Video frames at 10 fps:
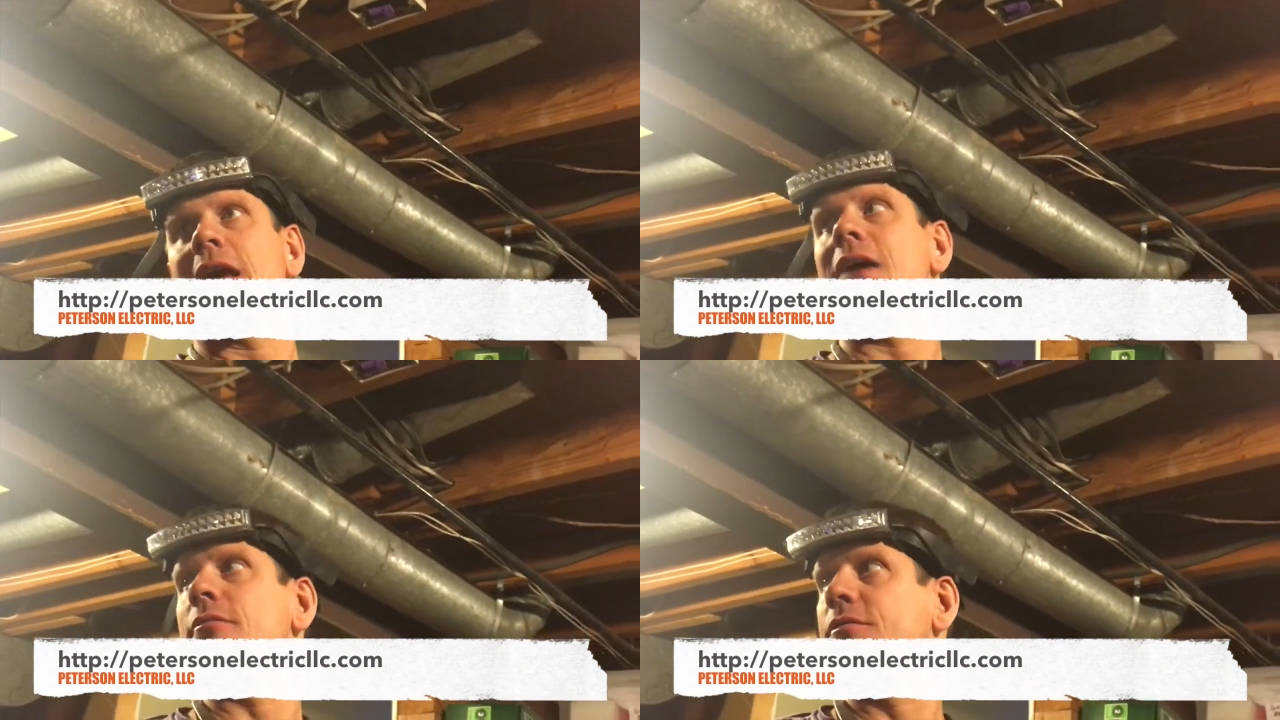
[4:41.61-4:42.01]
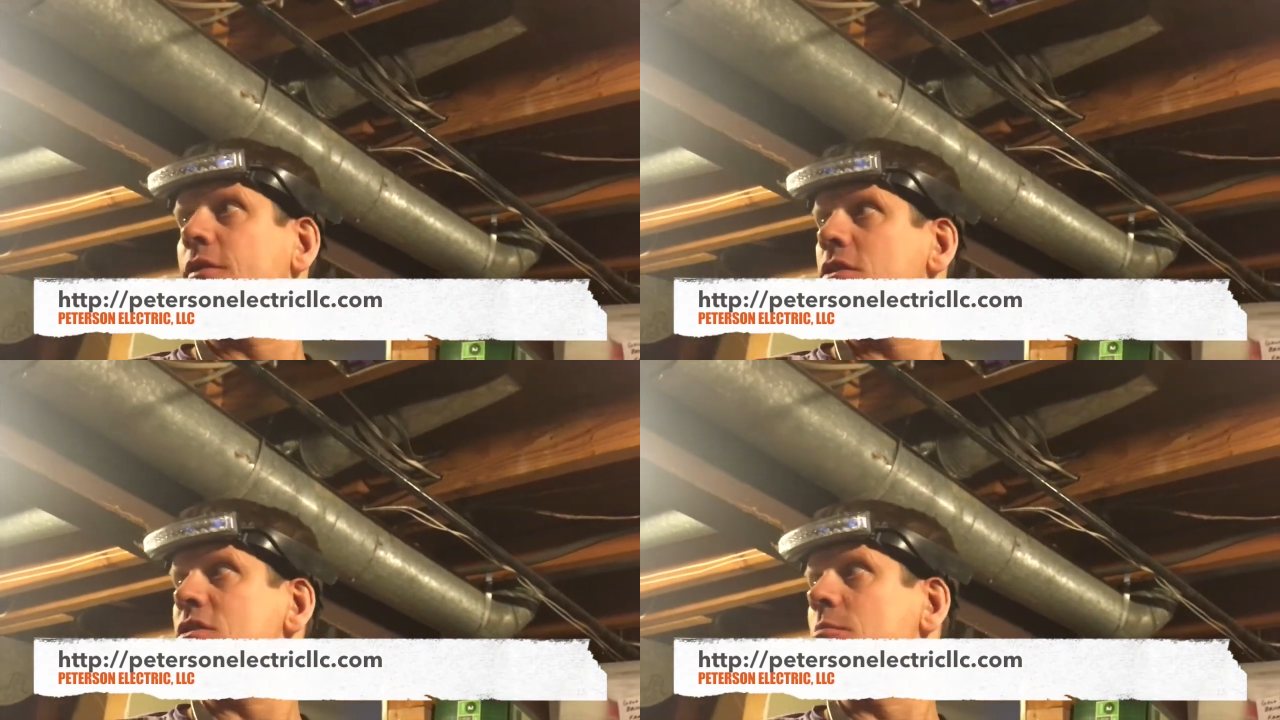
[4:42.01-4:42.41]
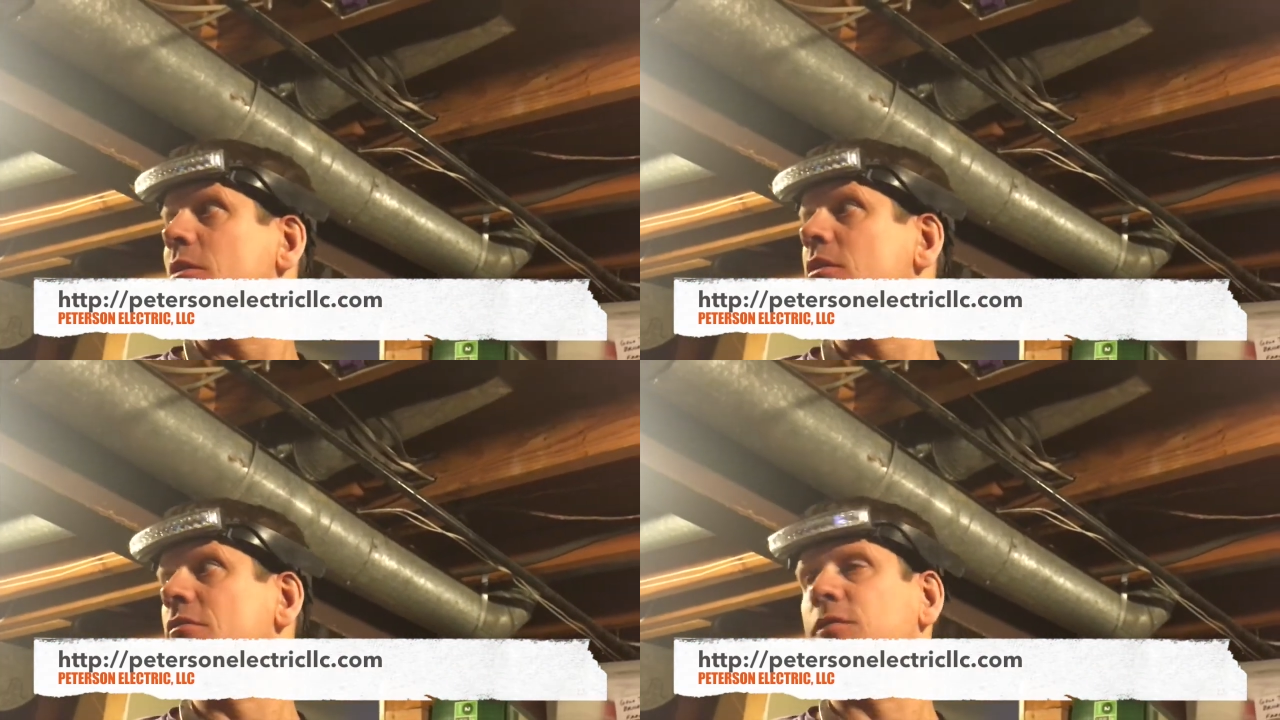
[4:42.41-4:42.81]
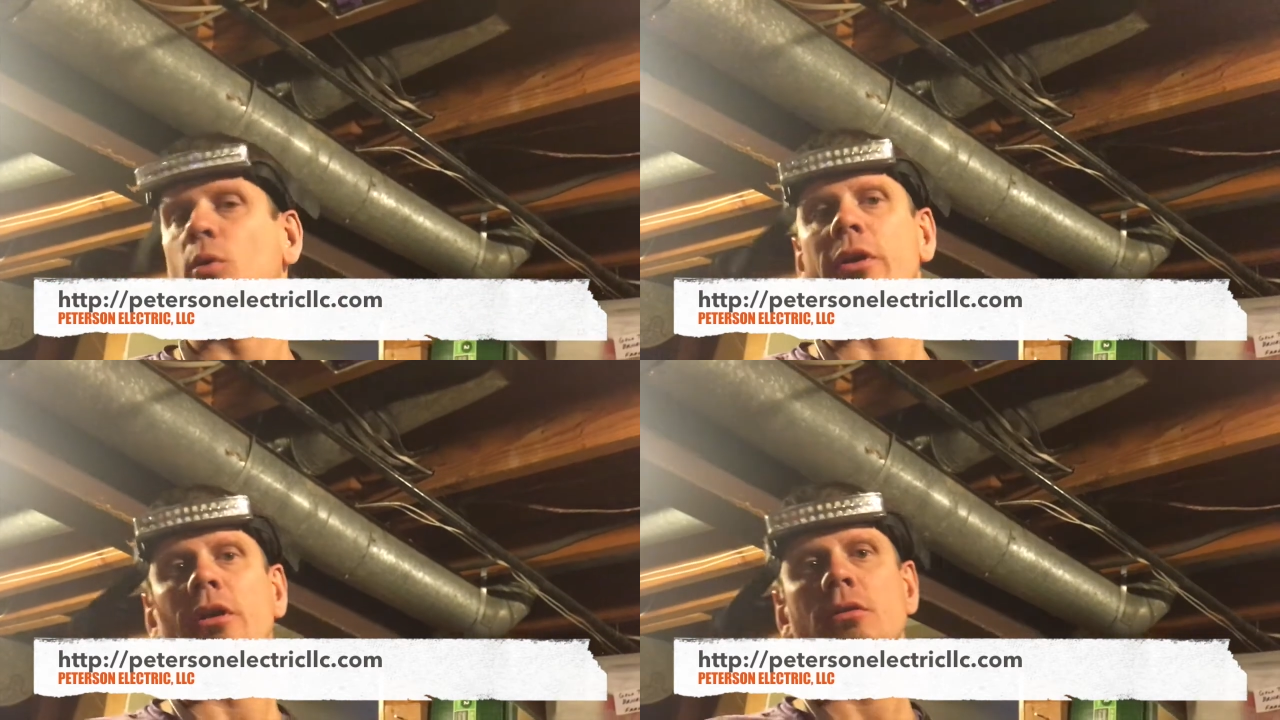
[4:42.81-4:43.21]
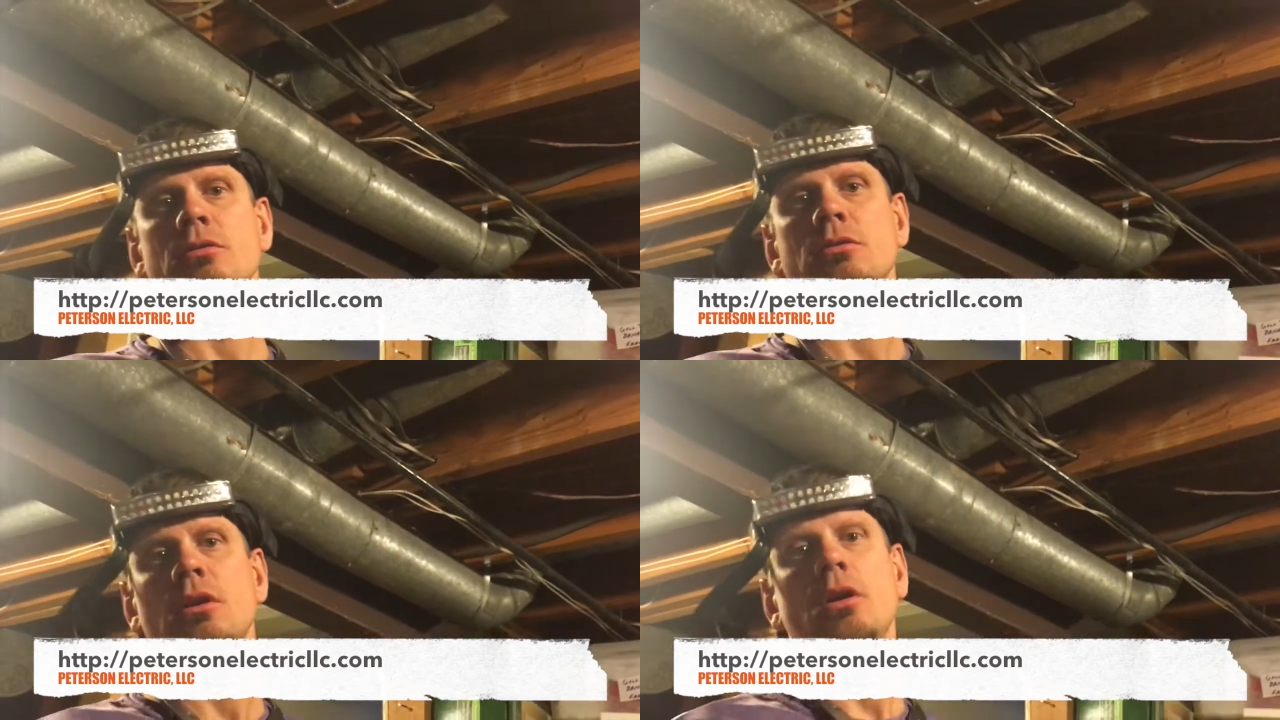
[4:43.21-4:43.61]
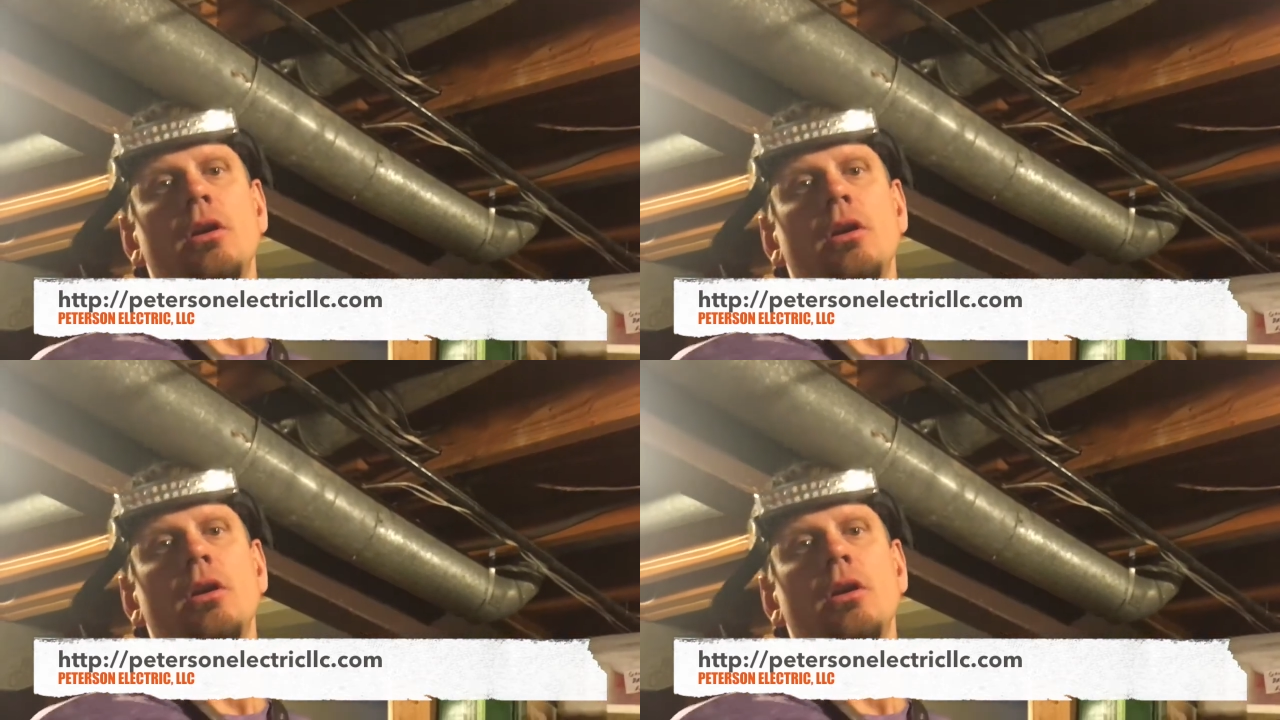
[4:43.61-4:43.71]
They haven't finished. They've been here forty years,